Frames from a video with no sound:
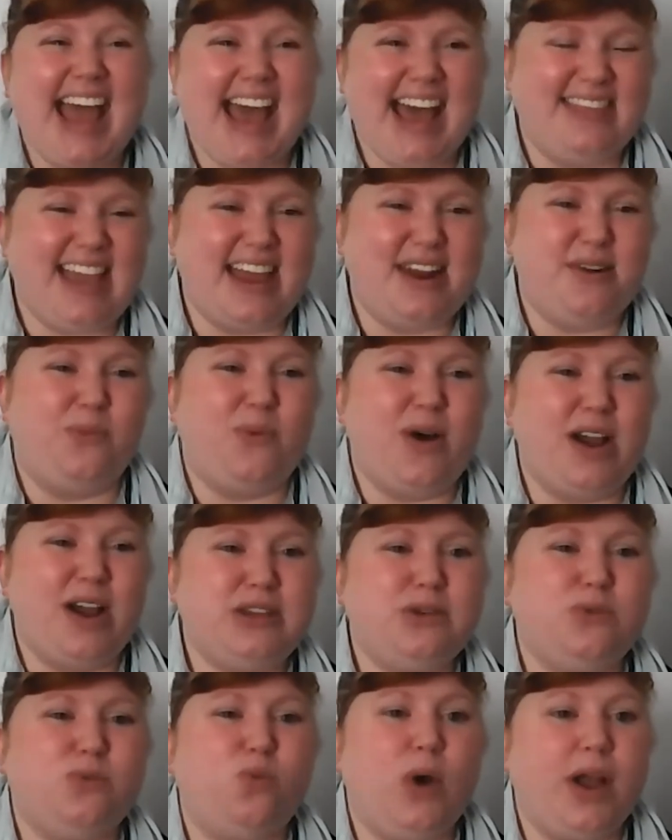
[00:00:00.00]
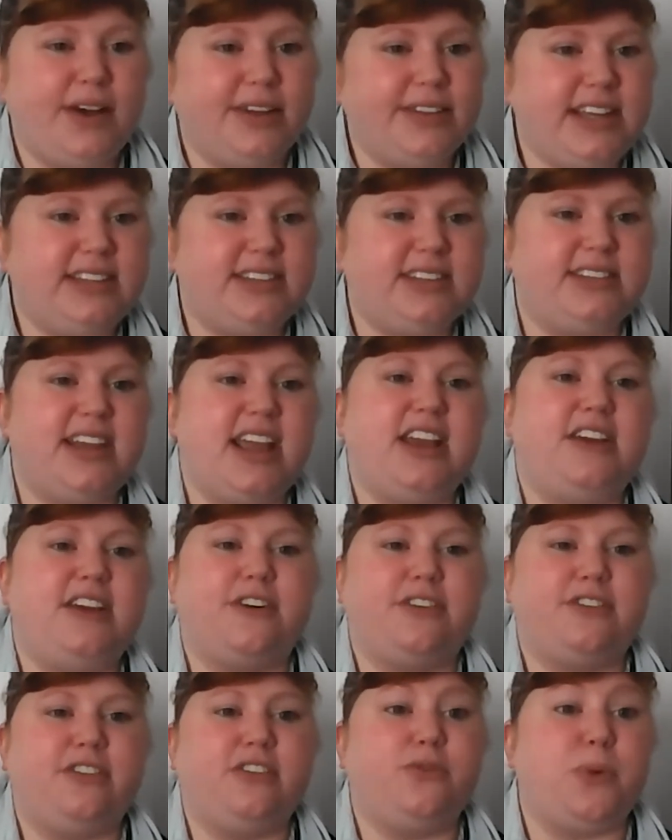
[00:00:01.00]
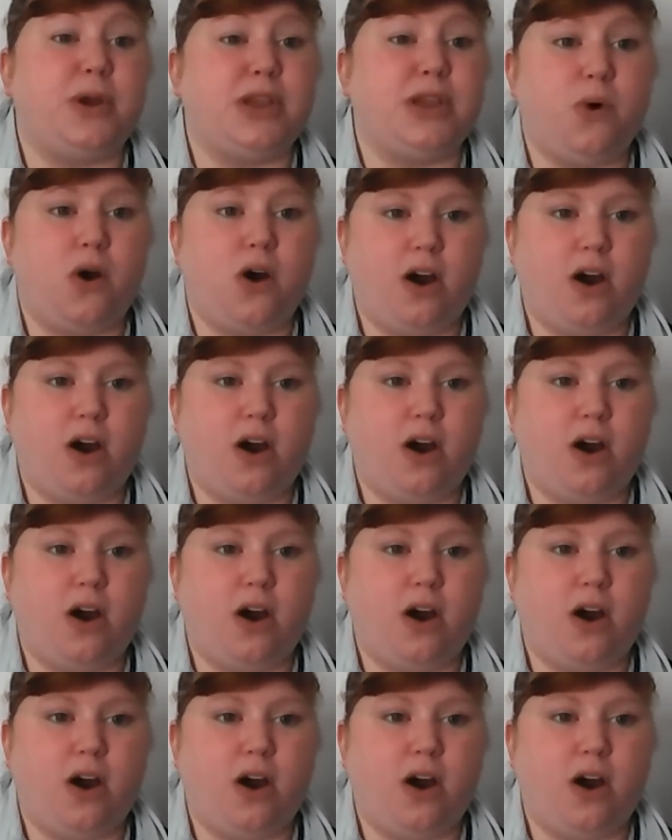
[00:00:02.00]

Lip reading: And then what you will need to take versus what you